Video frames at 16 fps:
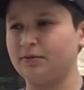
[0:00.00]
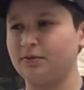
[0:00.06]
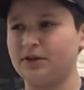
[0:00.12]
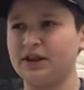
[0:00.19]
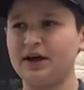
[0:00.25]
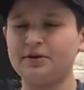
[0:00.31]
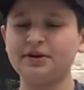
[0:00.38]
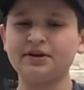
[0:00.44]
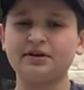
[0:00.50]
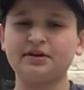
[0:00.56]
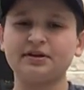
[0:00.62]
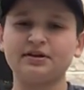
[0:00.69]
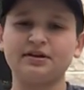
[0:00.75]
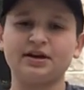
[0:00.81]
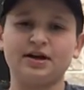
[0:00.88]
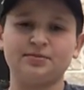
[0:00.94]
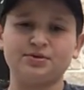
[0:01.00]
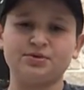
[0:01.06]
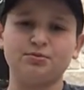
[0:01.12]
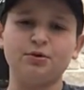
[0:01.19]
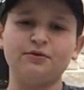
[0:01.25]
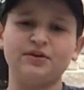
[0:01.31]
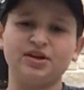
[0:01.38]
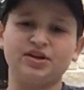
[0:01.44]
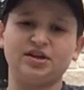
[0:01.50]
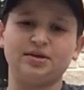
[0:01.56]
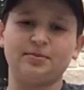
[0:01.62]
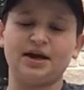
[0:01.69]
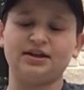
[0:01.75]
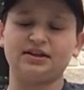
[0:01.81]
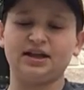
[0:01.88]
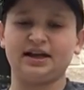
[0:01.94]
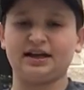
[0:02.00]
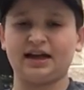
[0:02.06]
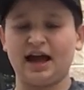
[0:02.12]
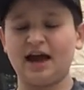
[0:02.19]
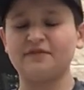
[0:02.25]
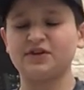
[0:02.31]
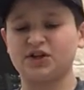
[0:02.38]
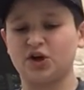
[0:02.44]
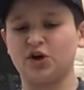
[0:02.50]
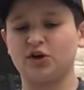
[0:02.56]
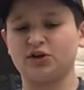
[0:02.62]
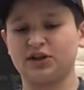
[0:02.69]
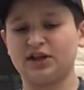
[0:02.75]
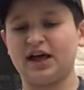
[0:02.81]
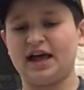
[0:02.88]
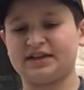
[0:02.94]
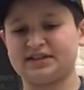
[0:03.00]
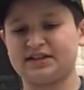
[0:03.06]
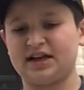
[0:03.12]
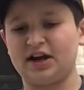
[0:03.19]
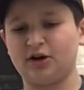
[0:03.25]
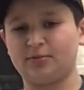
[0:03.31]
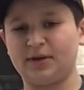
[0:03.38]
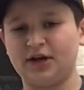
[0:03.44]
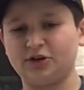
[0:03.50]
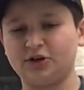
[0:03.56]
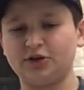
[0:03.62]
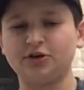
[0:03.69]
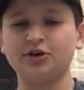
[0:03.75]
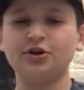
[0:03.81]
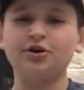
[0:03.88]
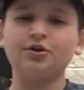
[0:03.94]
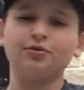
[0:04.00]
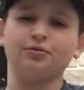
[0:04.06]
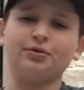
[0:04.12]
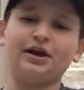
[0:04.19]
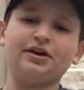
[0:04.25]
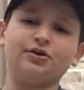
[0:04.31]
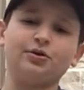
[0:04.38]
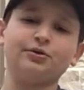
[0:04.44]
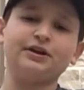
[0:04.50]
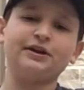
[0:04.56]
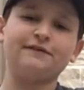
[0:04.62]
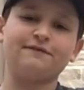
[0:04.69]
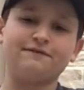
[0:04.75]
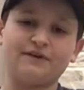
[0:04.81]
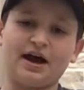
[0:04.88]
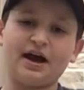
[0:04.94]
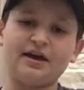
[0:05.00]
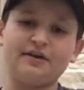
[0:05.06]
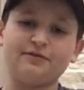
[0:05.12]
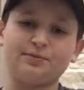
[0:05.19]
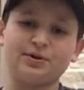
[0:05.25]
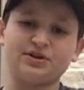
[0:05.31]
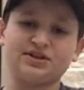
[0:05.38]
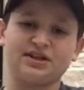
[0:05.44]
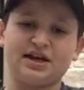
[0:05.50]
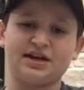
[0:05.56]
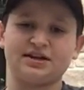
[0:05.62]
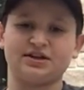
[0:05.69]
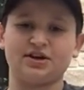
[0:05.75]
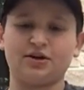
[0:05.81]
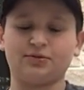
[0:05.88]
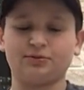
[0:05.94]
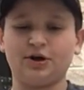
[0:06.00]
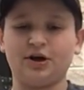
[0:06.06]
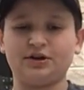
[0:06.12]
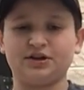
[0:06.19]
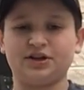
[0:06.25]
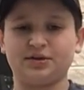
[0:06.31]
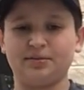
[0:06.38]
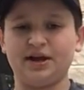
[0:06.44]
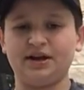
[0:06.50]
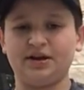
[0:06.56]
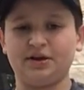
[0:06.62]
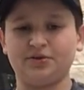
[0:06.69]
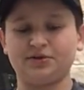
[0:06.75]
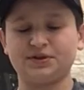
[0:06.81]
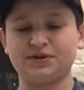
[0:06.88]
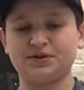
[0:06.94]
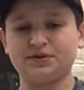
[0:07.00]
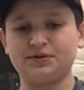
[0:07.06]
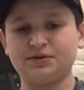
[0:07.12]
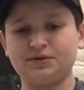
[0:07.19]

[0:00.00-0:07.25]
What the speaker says: Without it comes movies she made like Avatar: The Last Airbender, rated only 5% on Rotten Tomatoes.